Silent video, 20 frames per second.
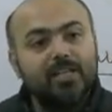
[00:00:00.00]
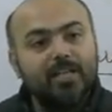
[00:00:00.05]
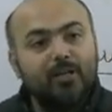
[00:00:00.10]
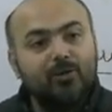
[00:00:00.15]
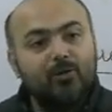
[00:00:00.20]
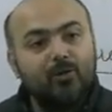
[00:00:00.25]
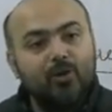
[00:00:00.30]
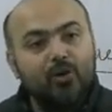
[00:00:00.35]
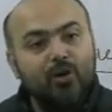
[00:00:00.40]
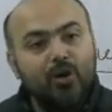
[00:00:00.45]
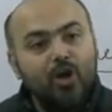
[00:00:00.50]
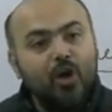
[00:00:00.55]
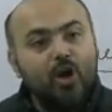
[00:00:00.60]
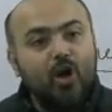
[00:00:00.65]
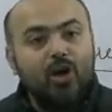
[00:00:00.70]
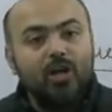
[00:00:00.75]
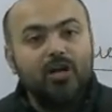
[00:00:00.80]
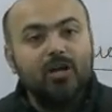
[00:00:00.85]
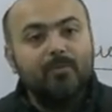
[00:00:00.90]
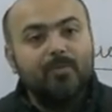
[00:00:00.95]
they go
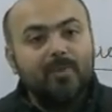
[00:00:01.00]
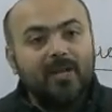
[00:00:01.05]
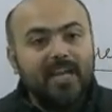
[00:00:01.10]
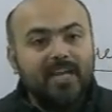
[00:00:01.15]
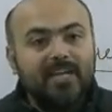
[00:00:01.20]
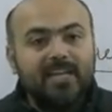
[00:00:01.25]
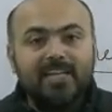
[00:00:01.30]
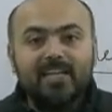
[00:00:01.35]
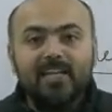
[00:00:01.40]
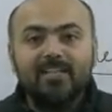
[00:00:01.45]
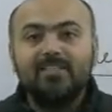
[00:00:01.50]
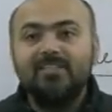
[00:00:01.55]
on a break in a